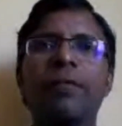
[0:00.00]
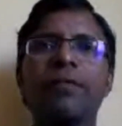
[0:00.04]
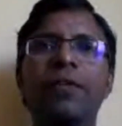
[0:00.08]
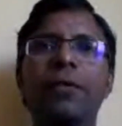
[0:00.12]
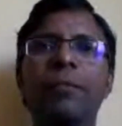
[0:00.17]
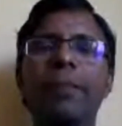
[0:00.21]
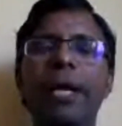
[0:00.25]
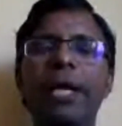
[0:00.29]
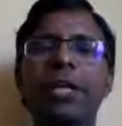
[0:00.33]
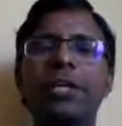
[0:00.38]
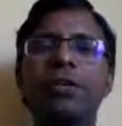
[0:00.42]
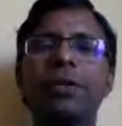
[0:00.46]

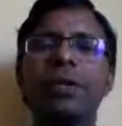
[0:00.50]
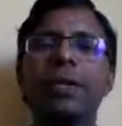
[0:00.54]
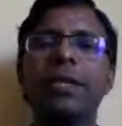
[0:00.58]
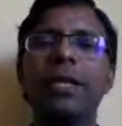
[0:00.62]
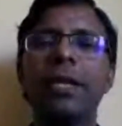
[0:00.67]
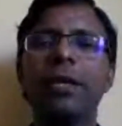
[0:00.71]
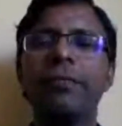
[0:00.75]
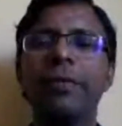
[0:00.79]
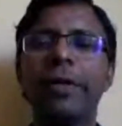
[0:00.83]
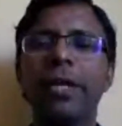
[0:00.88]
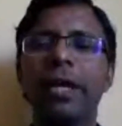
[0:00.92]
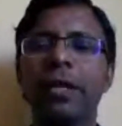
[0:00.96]
because we have
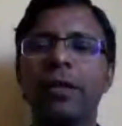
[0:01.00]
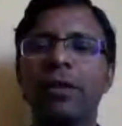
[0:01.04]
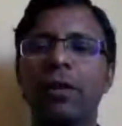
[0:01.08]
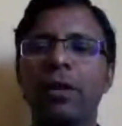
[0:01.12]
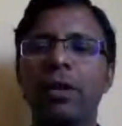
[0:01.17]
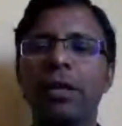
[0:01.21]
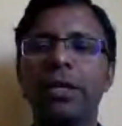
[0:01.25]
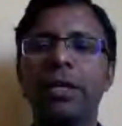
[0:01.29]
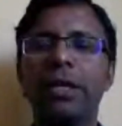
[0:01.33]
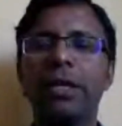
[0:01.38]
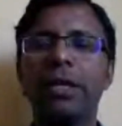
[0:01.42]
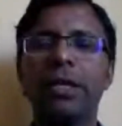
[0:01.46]
to make sure
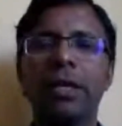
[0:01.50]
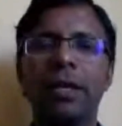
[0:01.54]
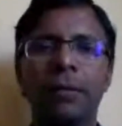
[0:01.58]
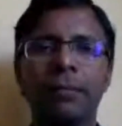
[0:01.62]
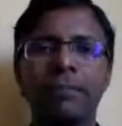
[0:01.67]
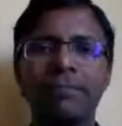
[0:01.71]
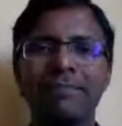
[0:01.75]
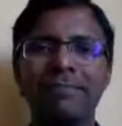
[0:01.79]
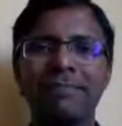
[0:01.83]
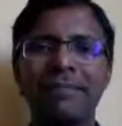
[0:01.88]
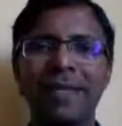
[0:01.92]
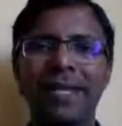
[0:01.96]
that we are
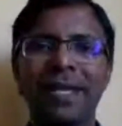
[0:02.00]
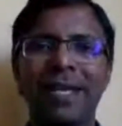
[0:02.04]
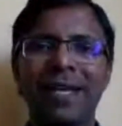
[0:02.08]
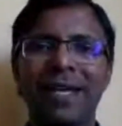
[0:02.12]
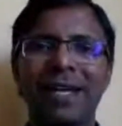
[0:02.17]
not